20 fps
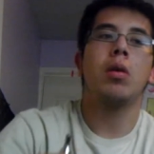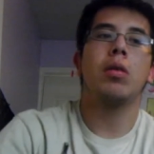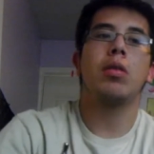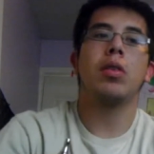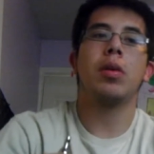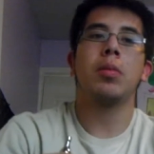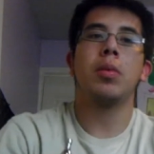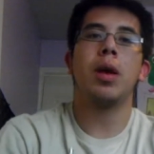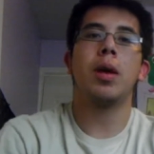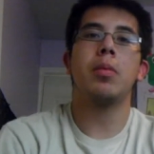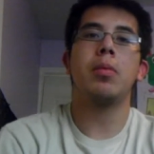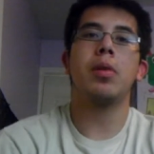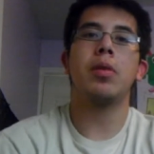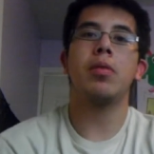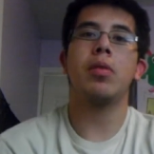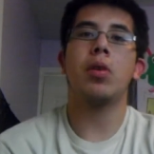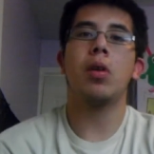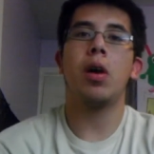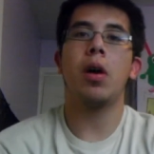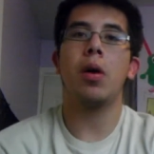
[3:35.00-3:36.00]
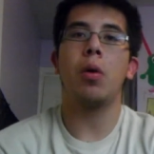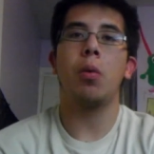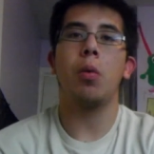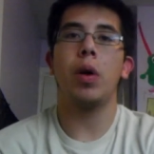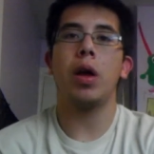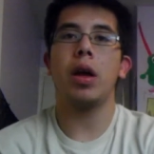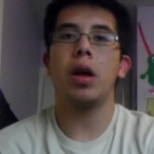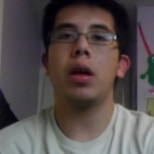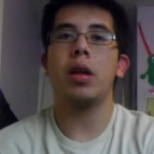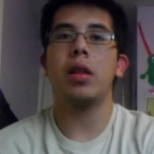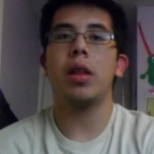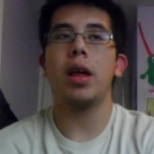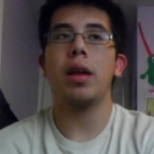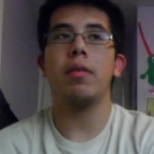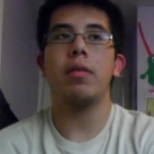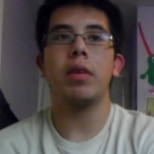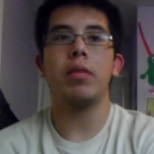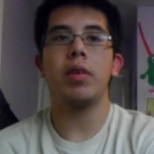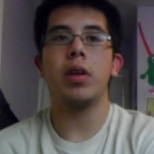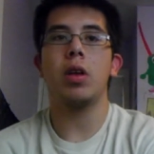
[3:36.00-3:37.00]
sometimes if you're on a wick like
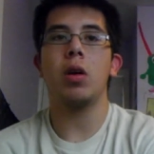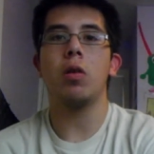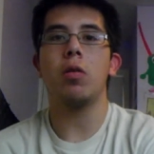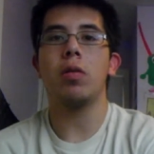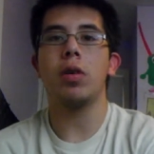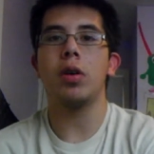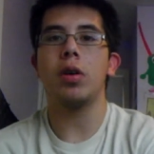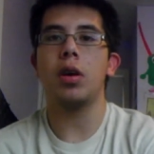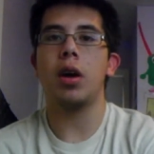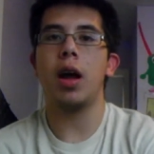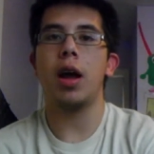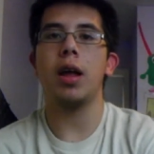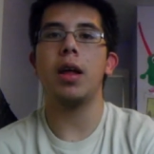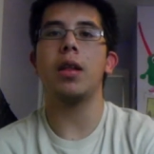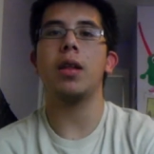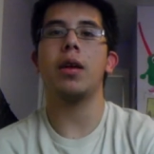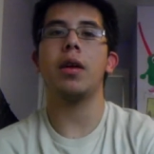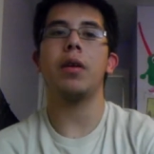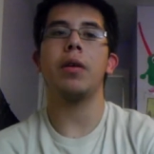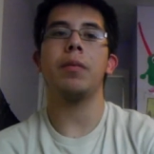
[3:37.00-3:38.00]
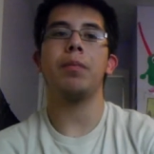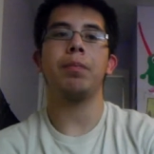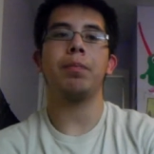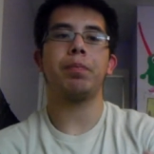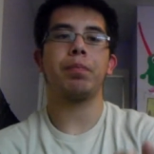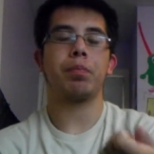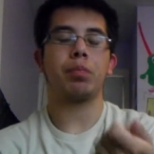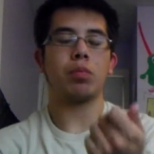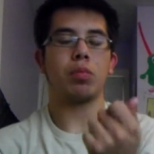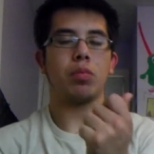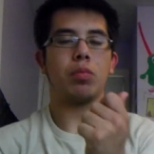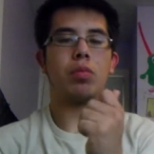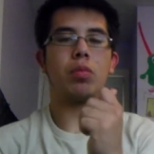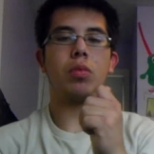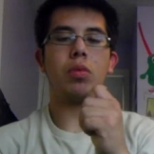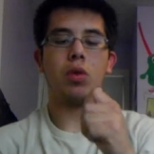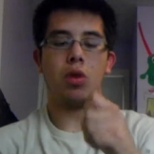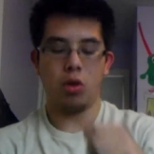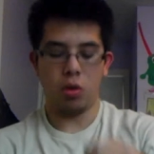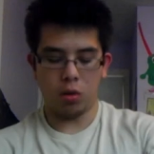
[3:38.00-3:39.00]
Vivi Nova or iClear,
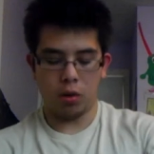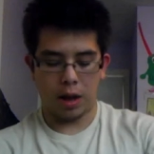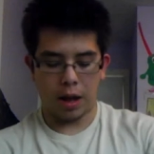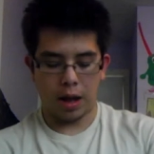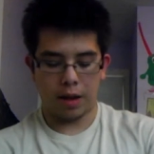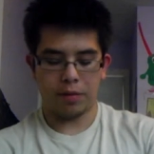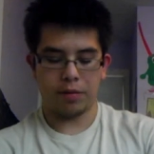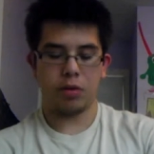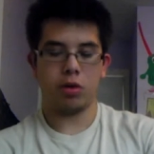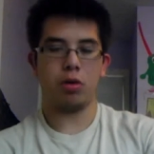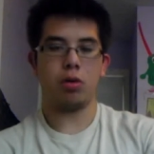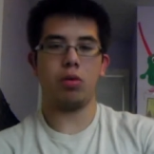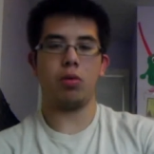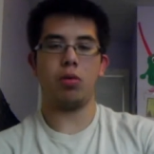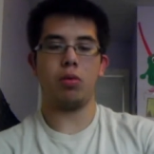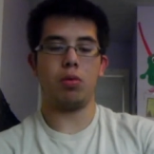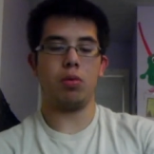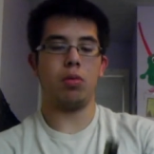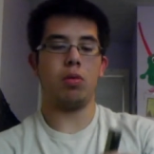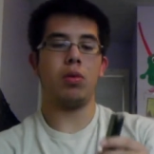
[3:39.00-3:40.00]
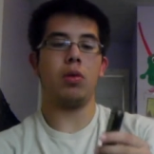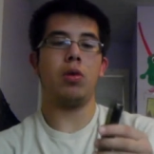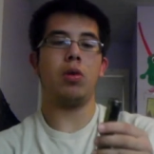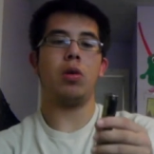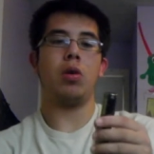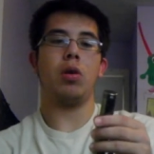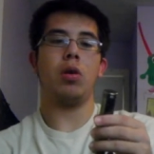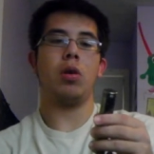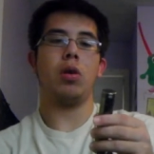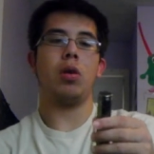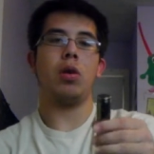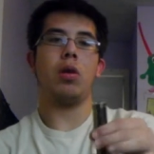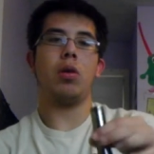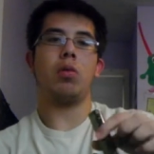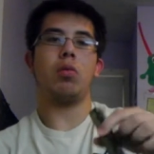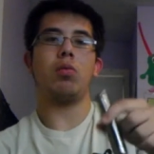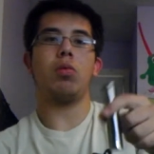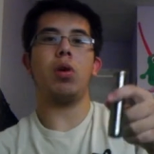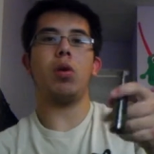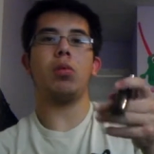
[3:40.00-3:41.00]
you'll have to
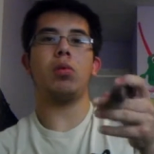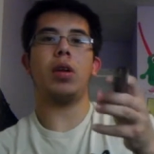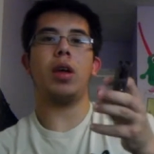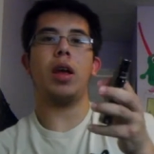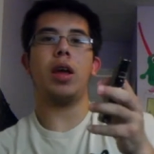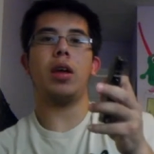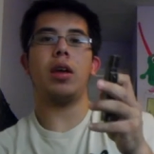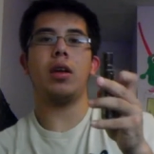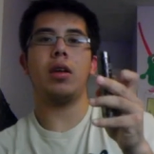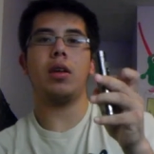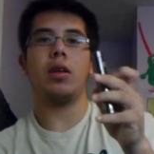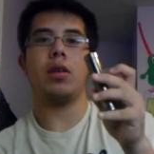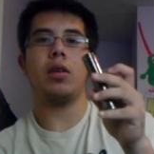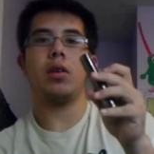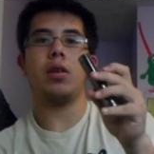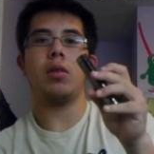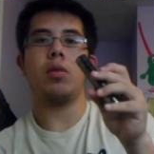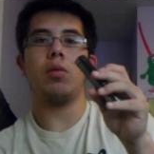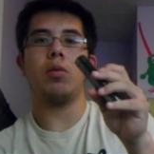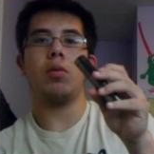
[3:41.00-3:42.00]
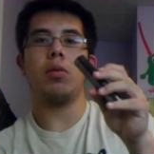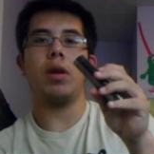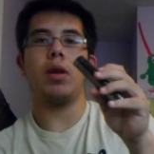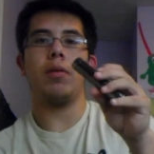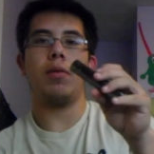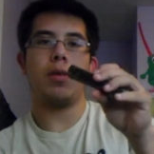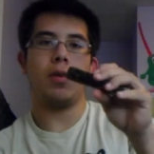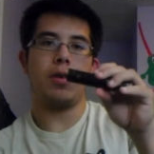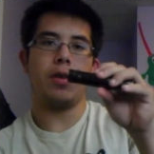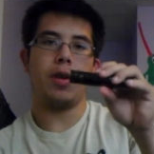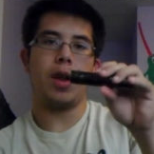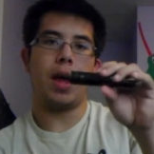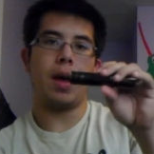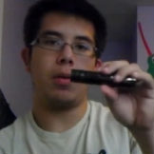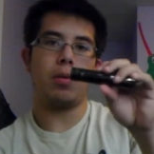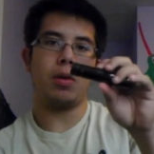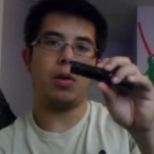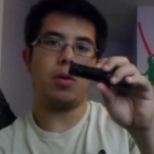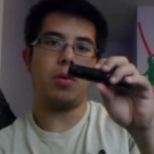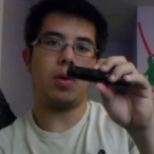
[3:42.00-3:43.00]
rotate. If you're
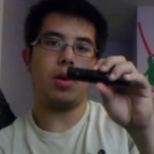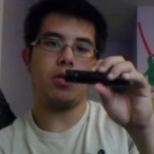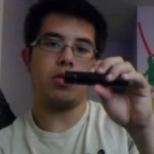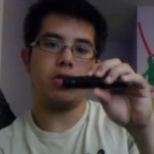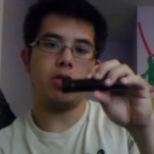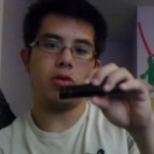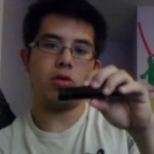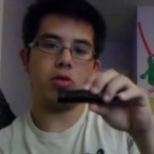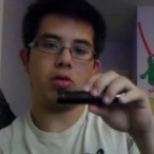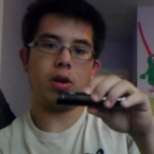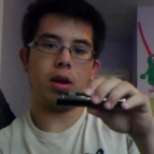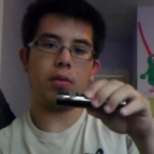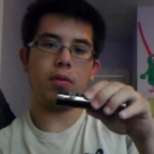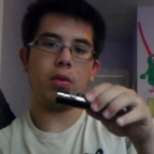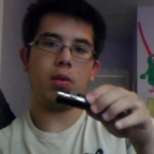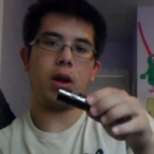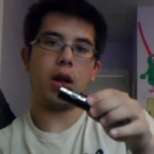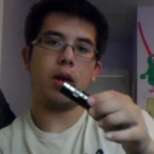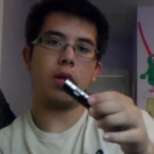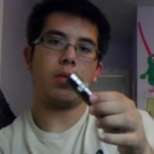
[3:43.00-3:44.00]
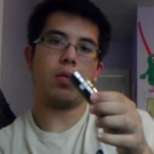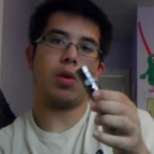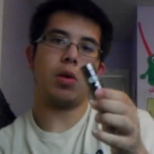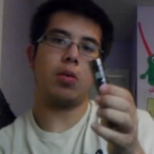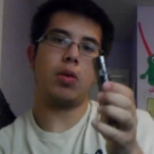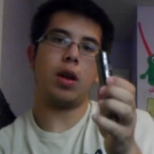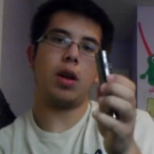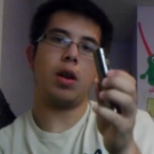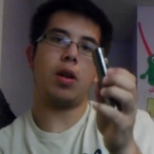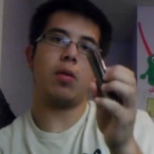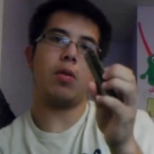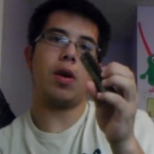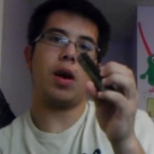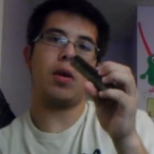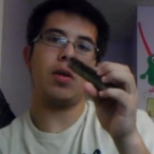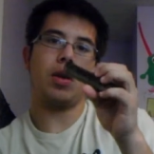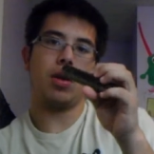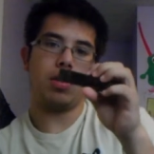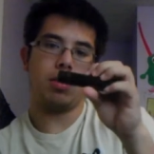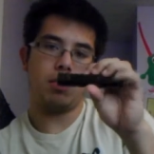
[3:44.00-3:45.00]
down low on juice, you'll have to kind of rotate it
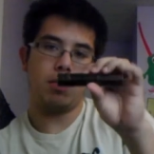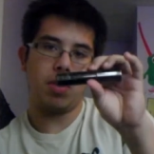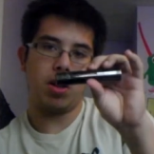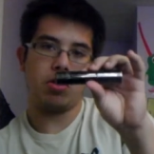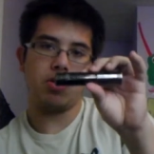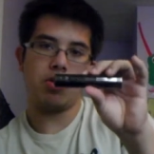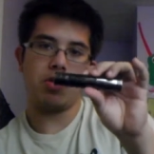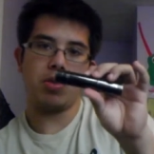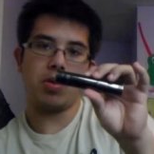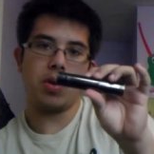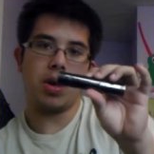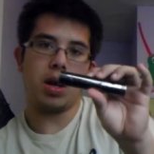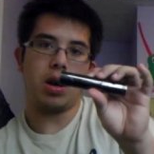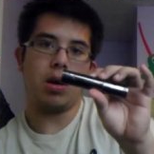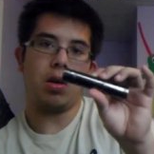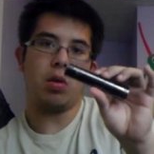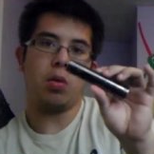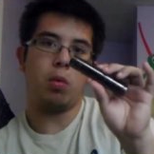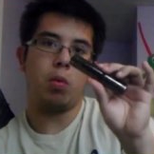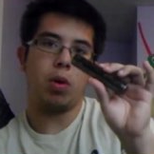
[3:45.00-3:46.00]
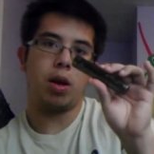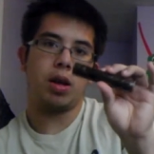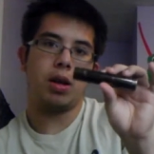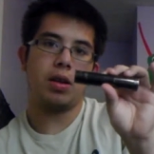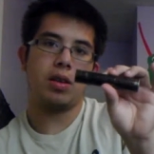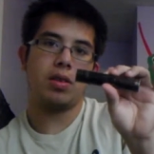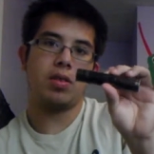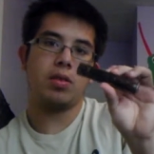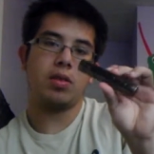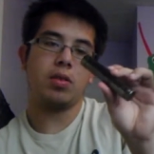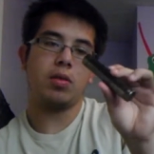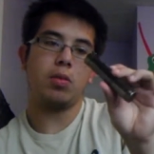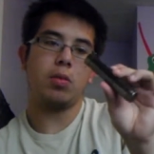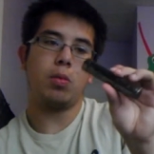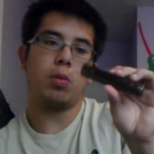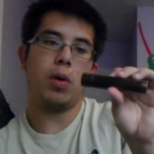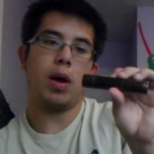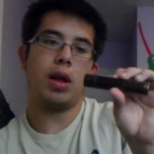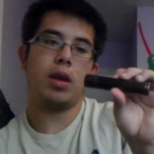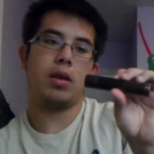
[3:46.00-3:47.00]
around to make sure you get all the wicks
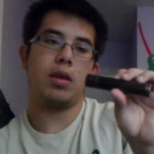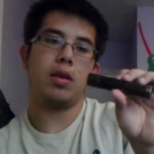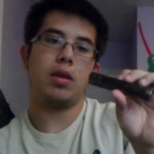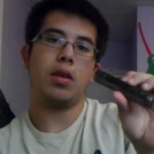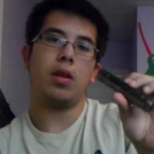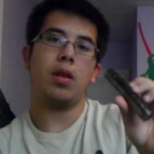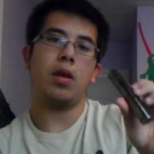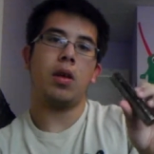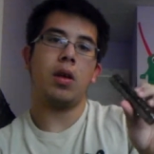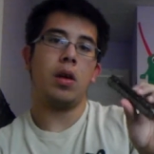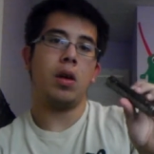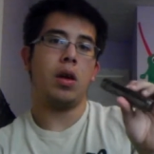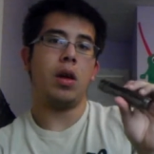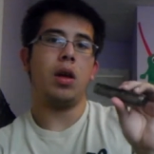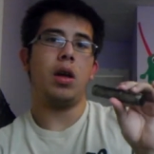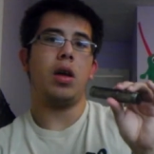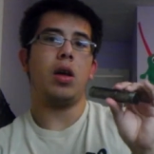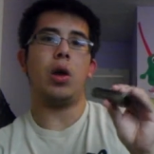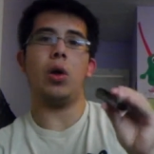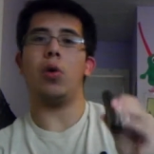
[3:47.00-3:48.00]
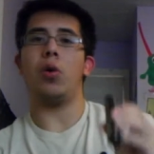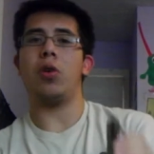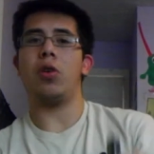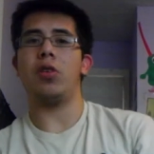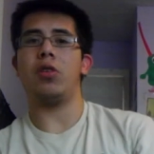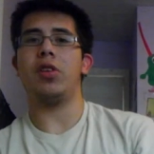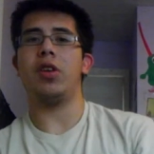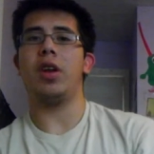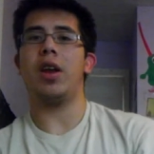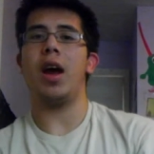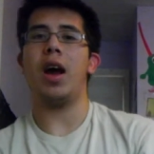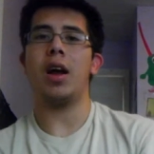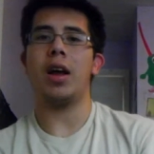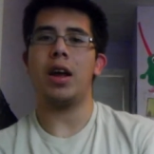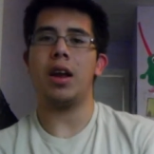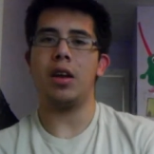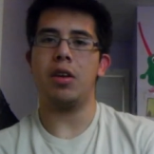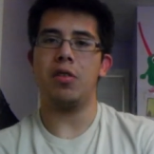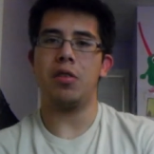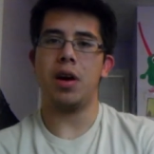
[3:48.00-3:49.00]
wet in order to not
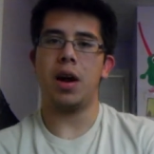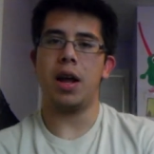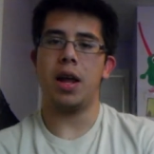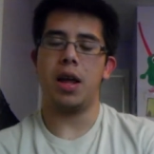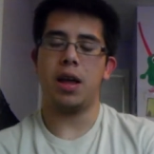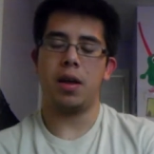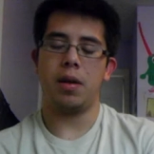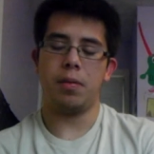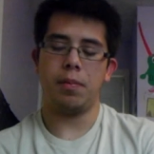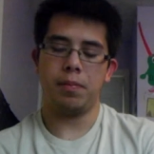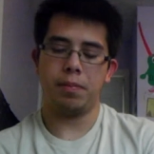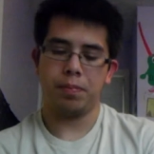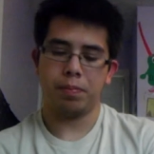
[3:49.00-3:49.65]
get a dry hit.